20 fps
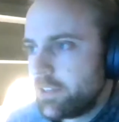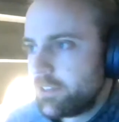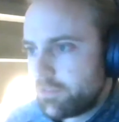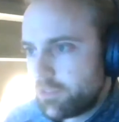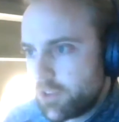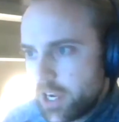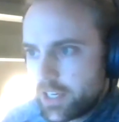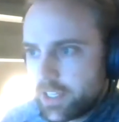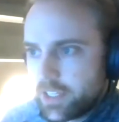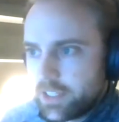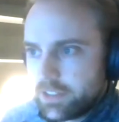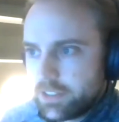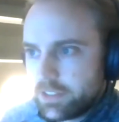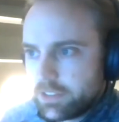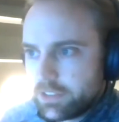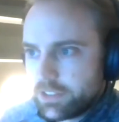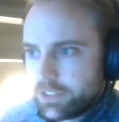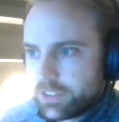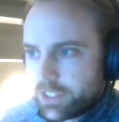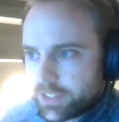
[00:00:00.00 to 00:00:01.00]
Freddie,
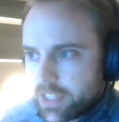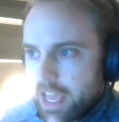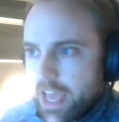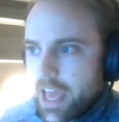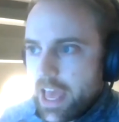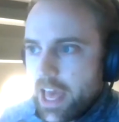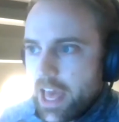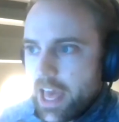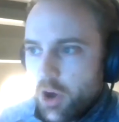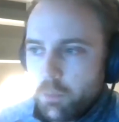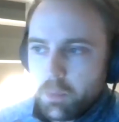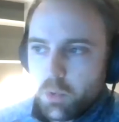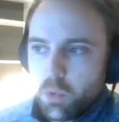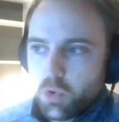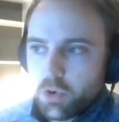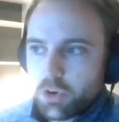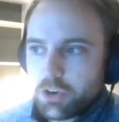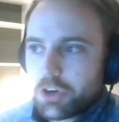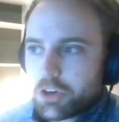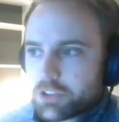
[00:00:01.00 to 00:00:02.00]
does that help
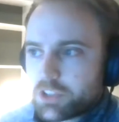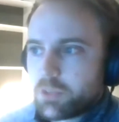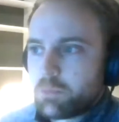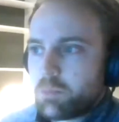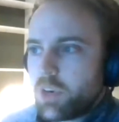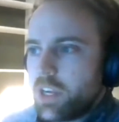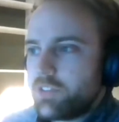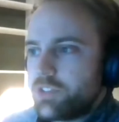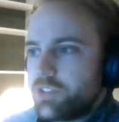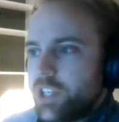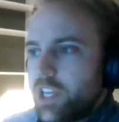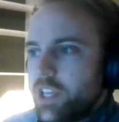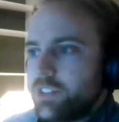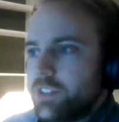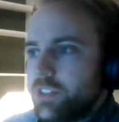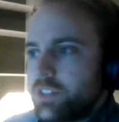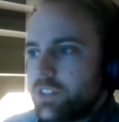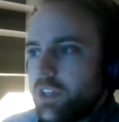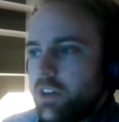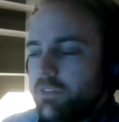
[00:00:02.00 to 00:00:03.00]
or hurt the Braves'
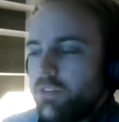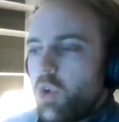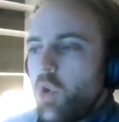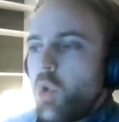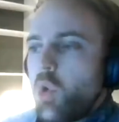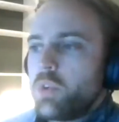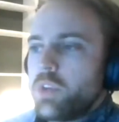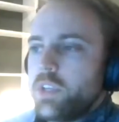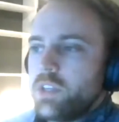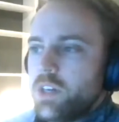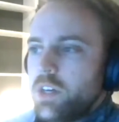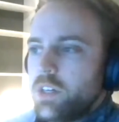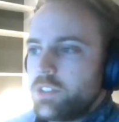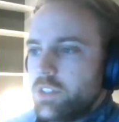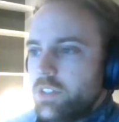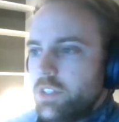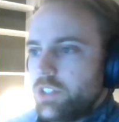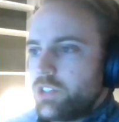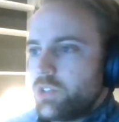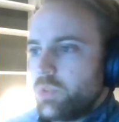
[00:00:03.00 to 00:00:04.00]
chances of holding on to
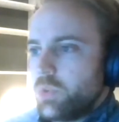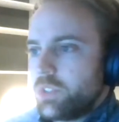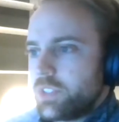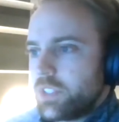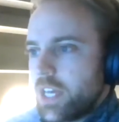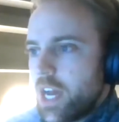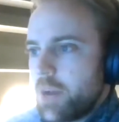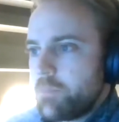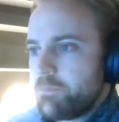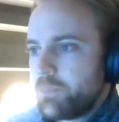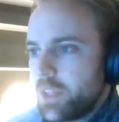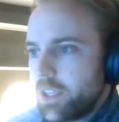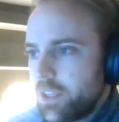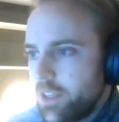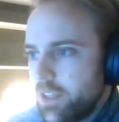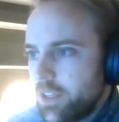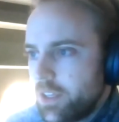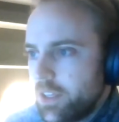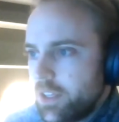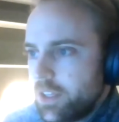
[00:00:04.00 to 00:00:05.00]
their shortstop?
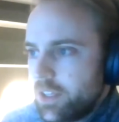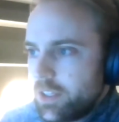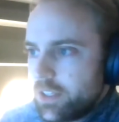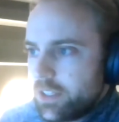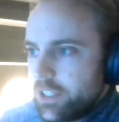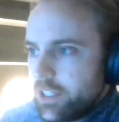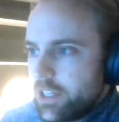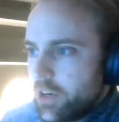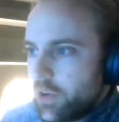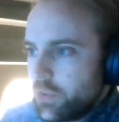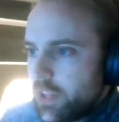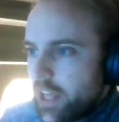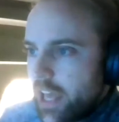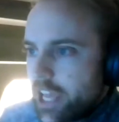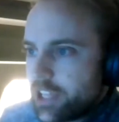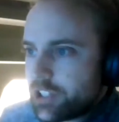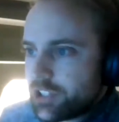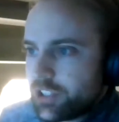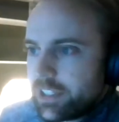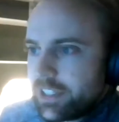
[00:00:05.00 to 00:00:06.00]
You know, the
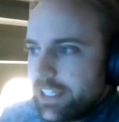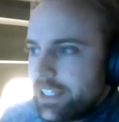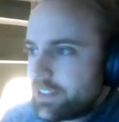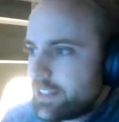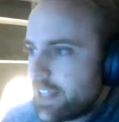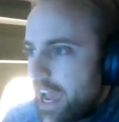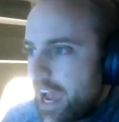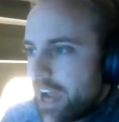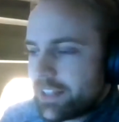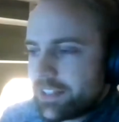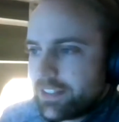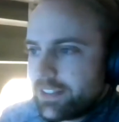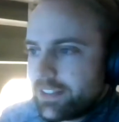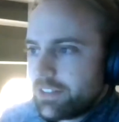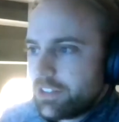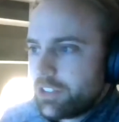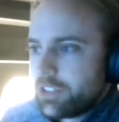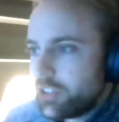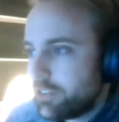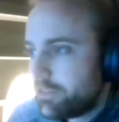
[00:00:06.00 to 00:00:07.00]
agent needs to act
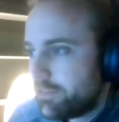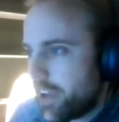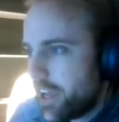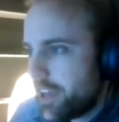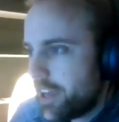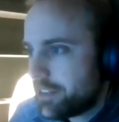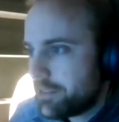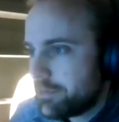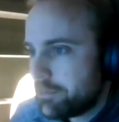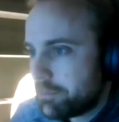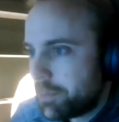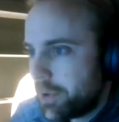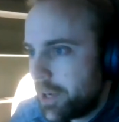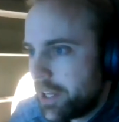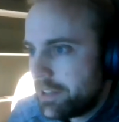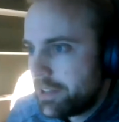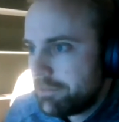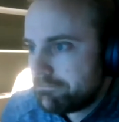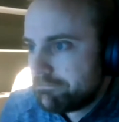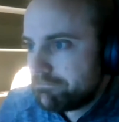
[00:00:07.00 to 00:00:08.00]
in good faith,
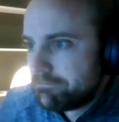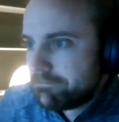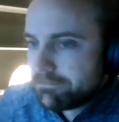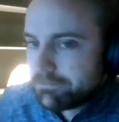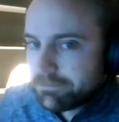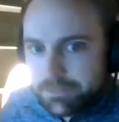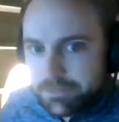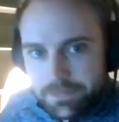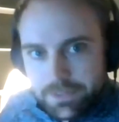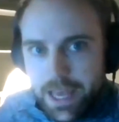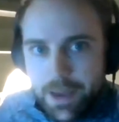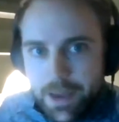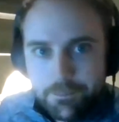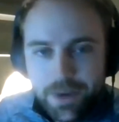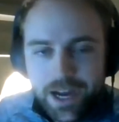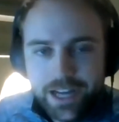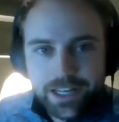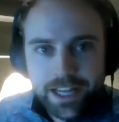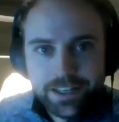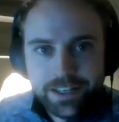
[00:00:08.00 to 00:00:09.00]
but that
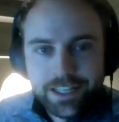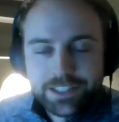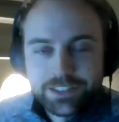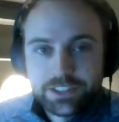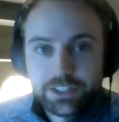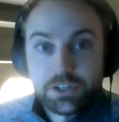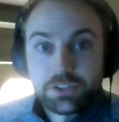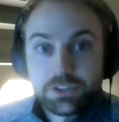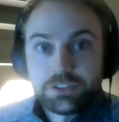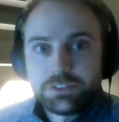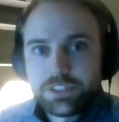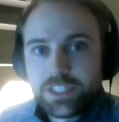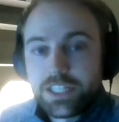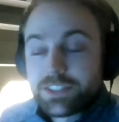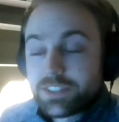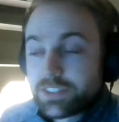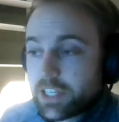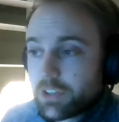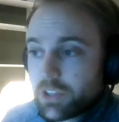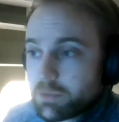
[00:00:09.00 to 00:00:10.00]
might not
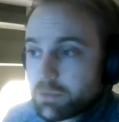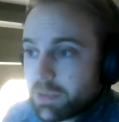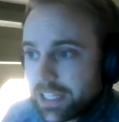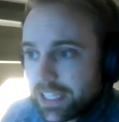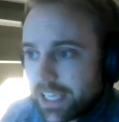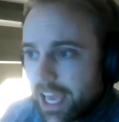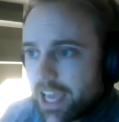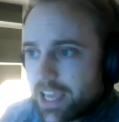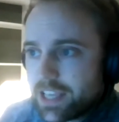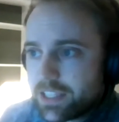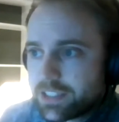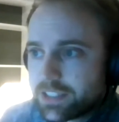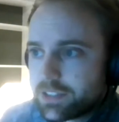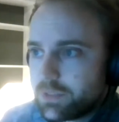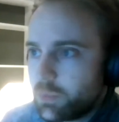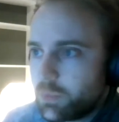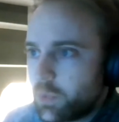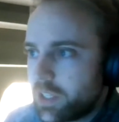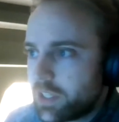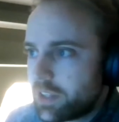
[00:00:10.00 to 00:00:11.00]
necessarily be the case
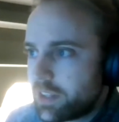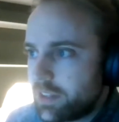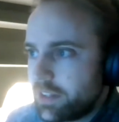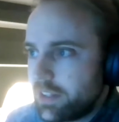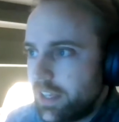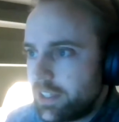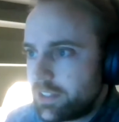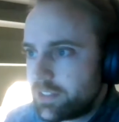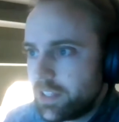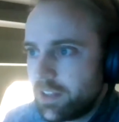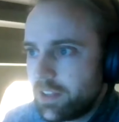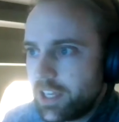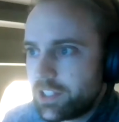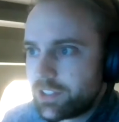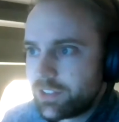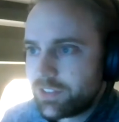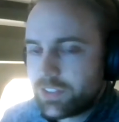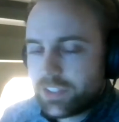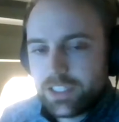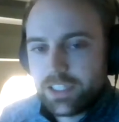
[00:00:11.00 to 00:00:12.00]
with Excel
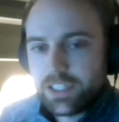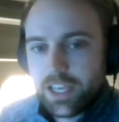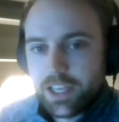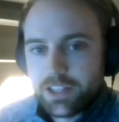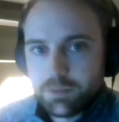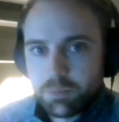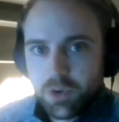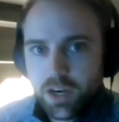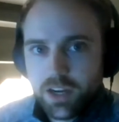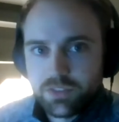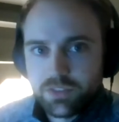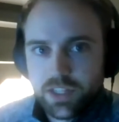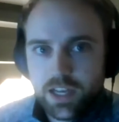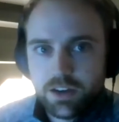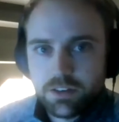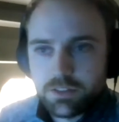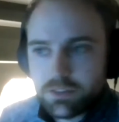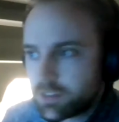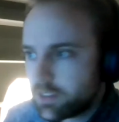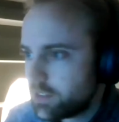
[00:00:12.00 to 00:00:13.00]
Agency and the Braves now.